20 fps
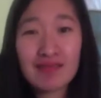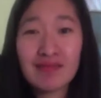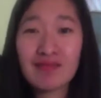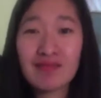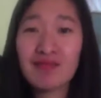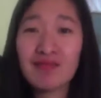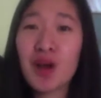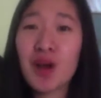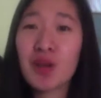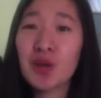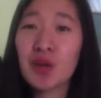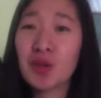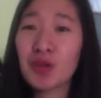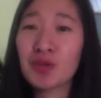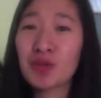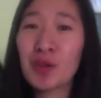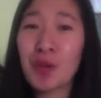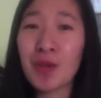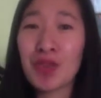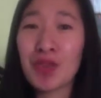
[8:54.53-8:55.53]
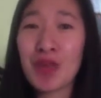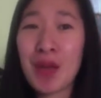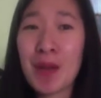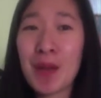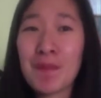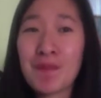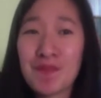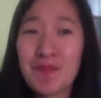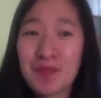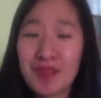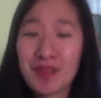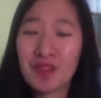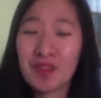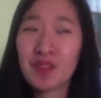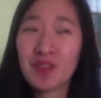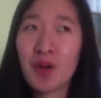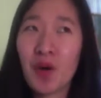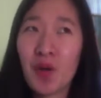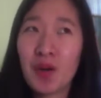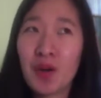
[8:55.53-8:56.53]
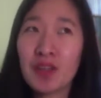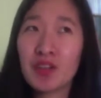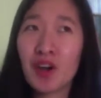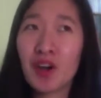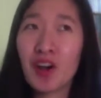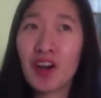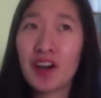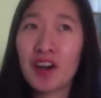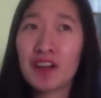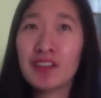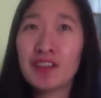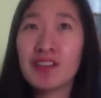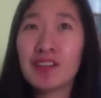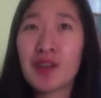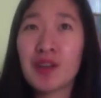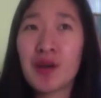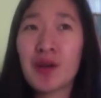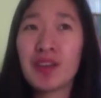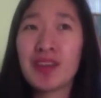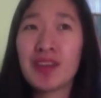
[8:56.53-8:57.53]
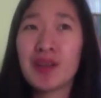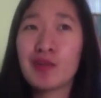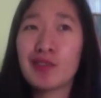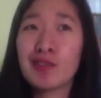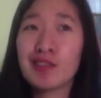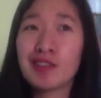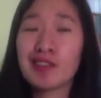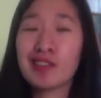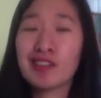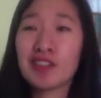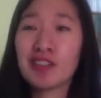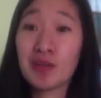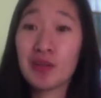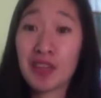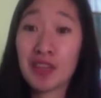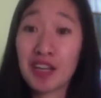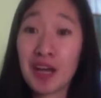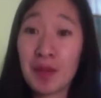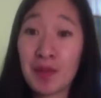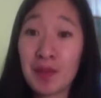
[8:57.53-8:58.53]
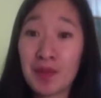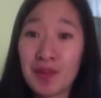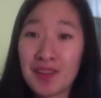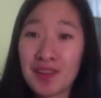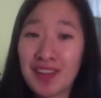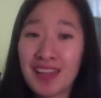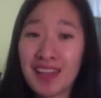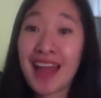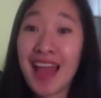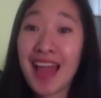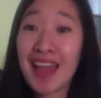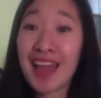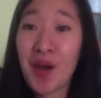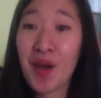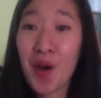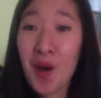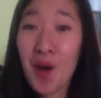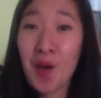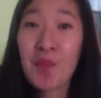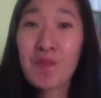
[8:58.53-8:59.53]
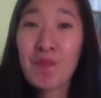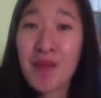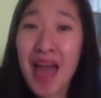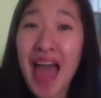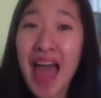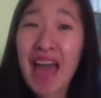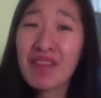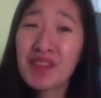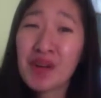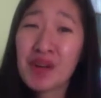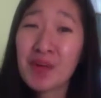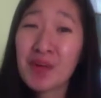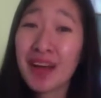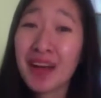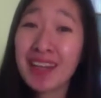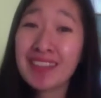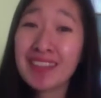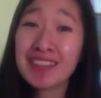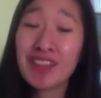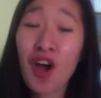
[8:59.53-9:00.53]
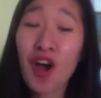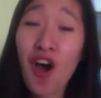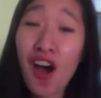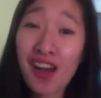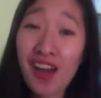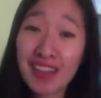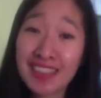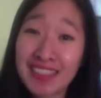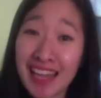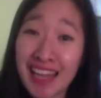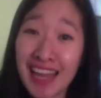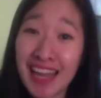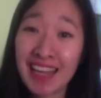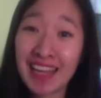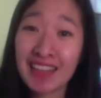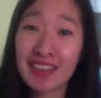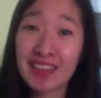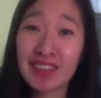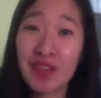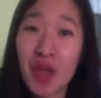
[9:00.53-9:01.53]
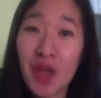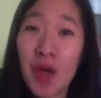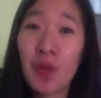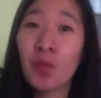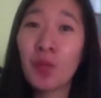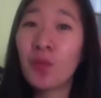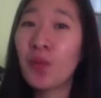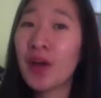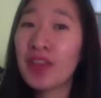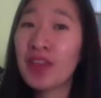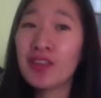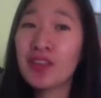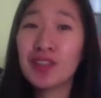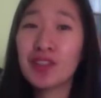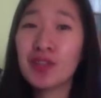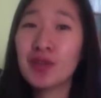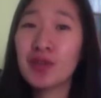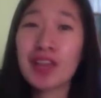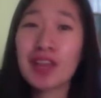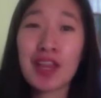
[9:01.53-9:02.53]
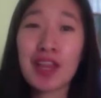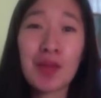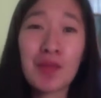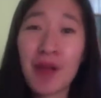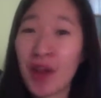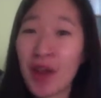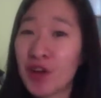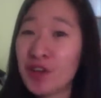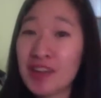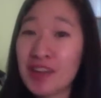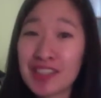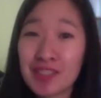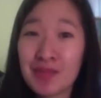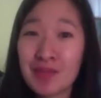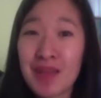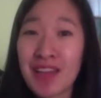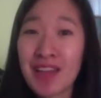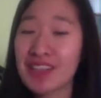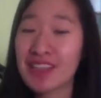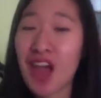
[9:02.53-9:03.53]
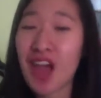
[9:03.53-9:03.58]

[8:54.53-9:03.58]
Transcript: follow through with them. It's always hard, so I think I'm just gonna stick with a couple. I hope everyone's holidays, whether you celebrate Christmas,